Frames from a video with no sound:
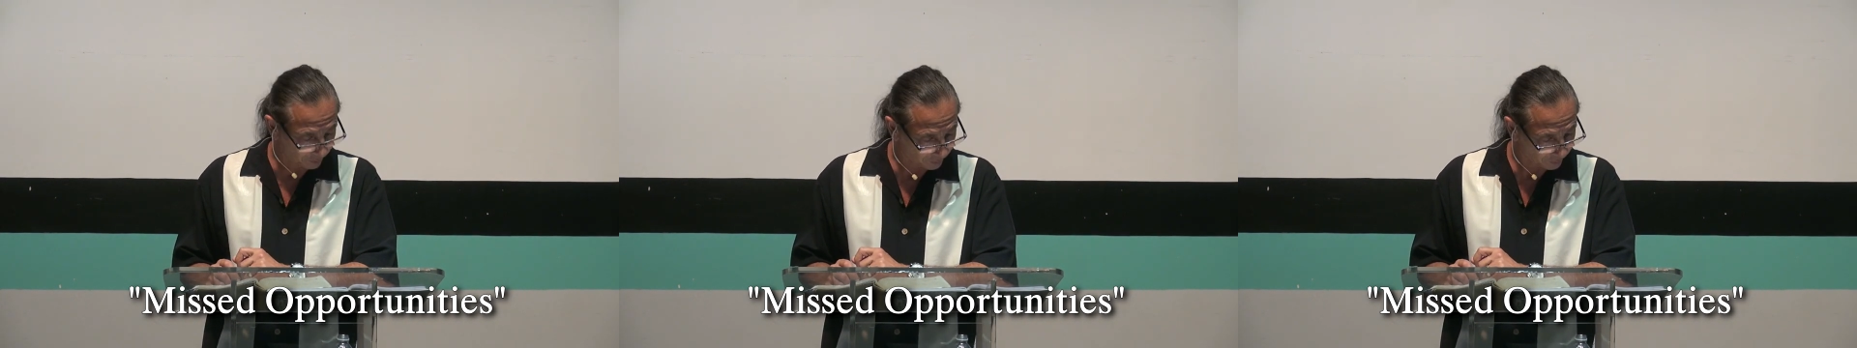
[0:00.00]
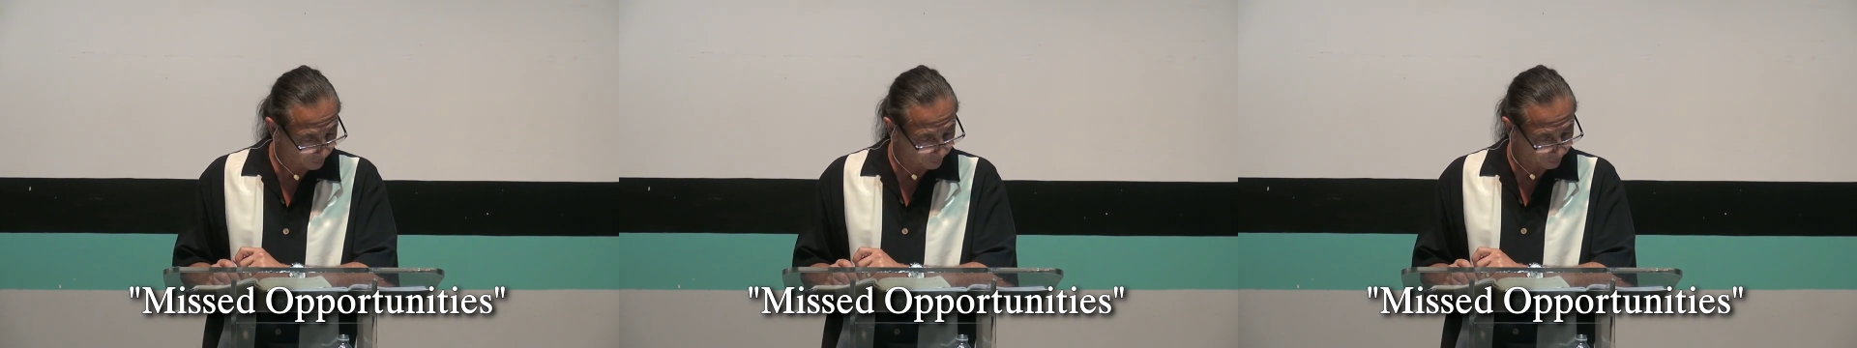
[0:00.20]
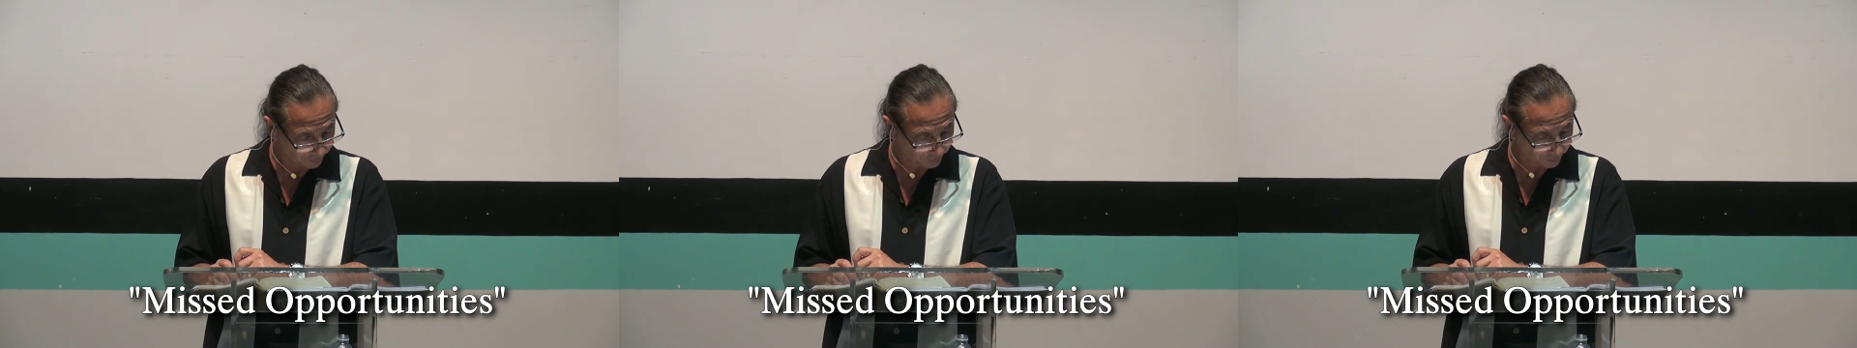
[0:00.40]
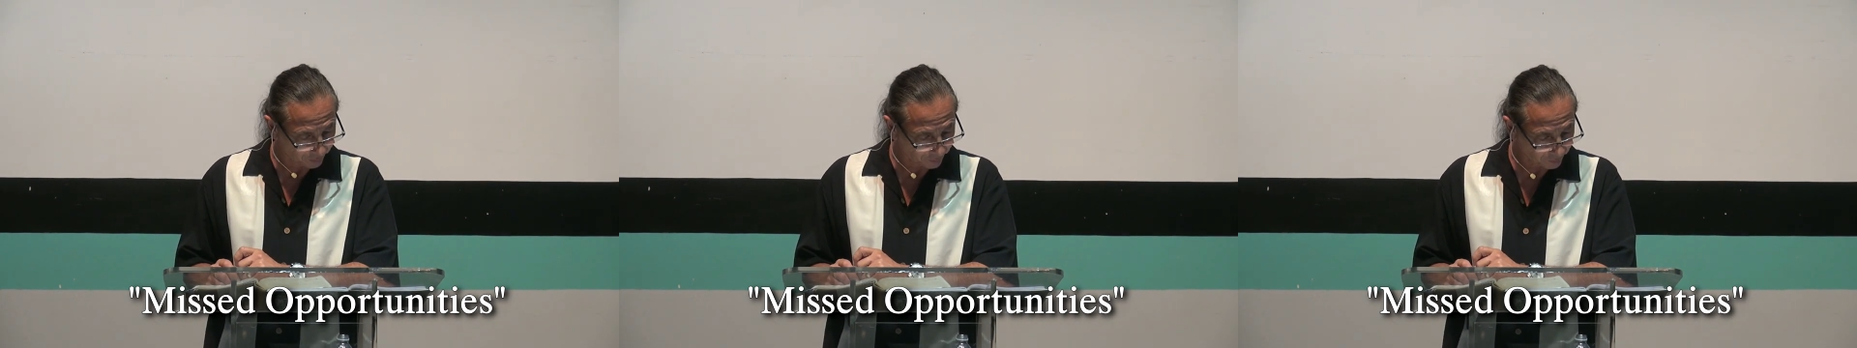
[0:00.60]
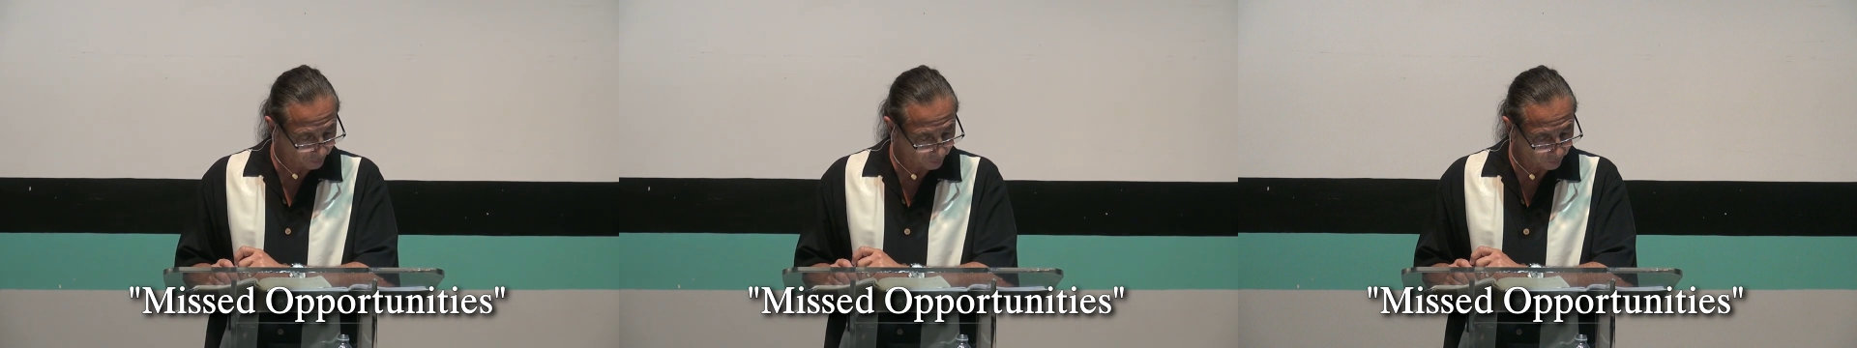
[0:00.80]

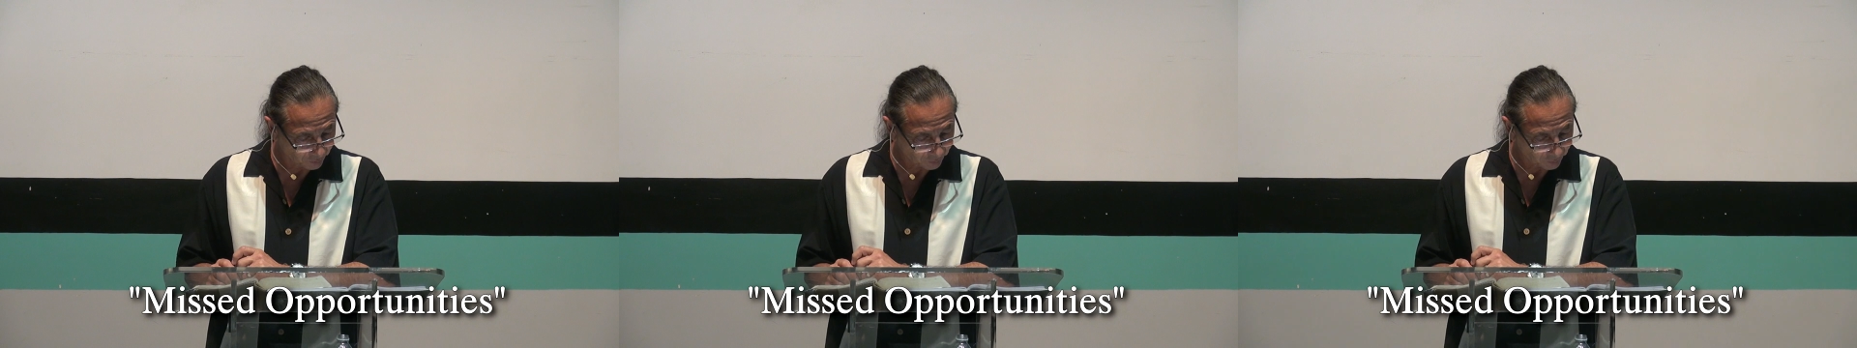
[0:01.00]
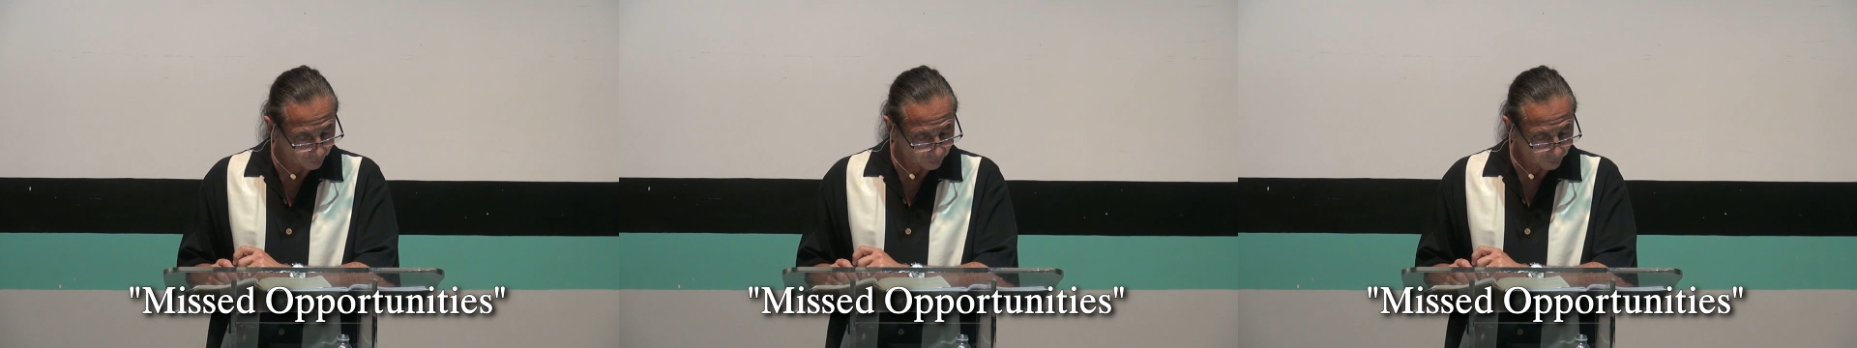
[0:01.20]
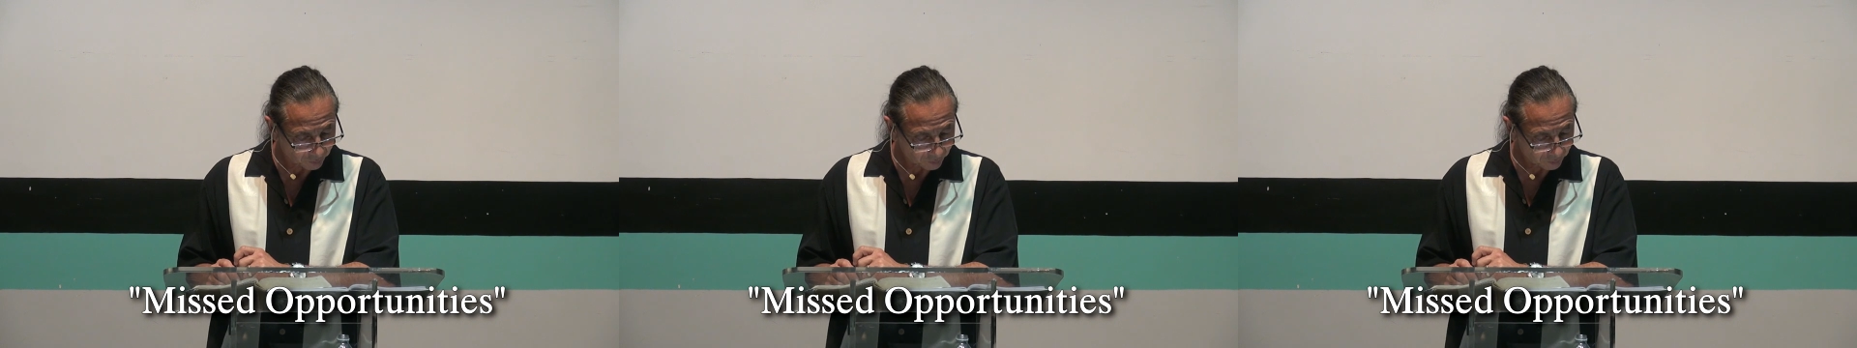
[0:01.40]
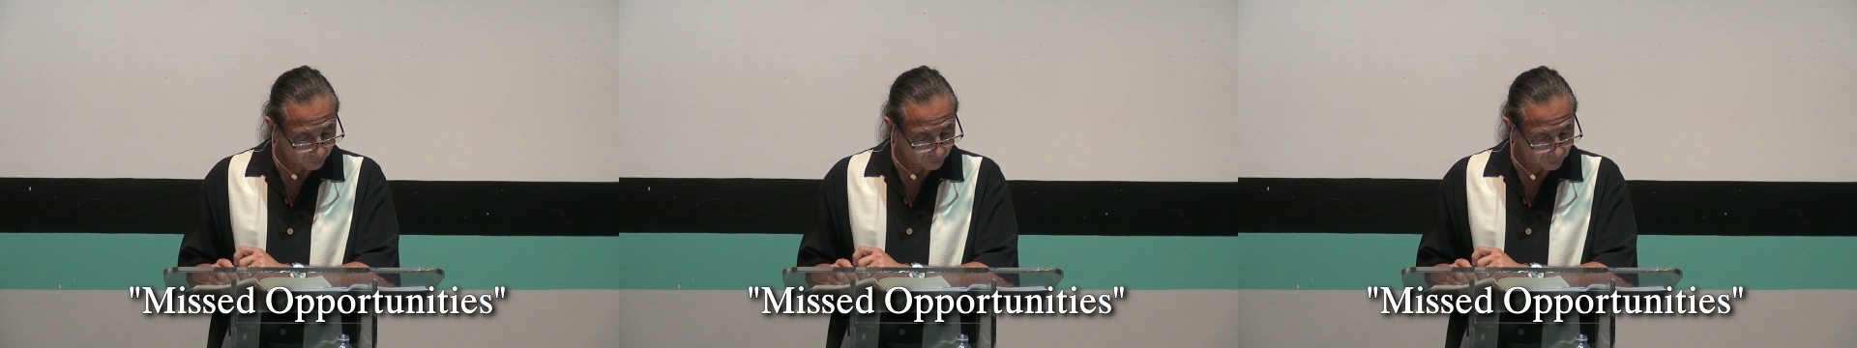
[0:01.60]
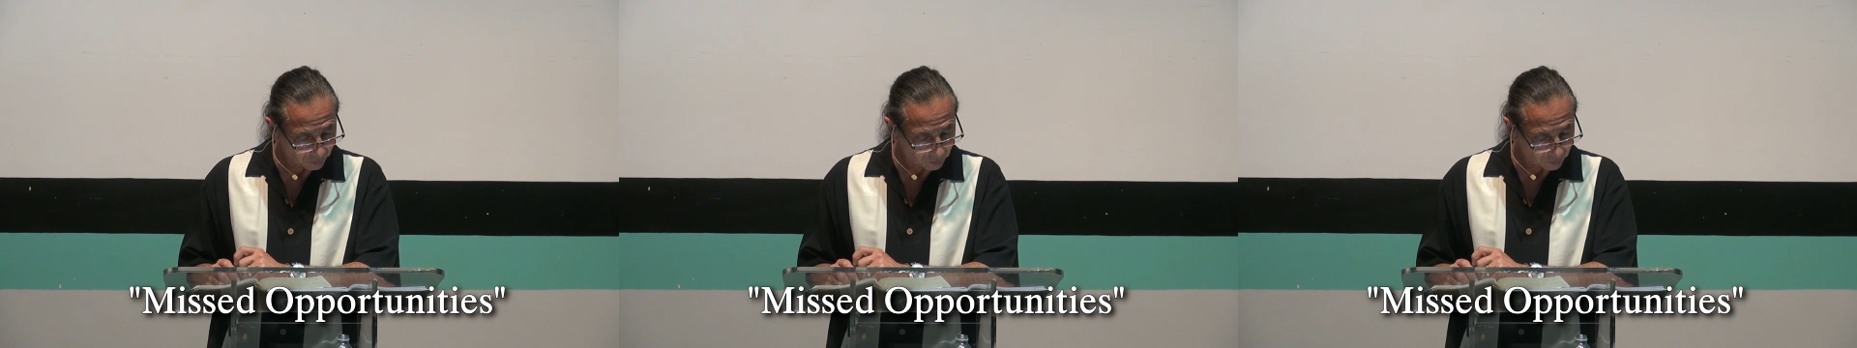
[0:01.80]
Nothing is said.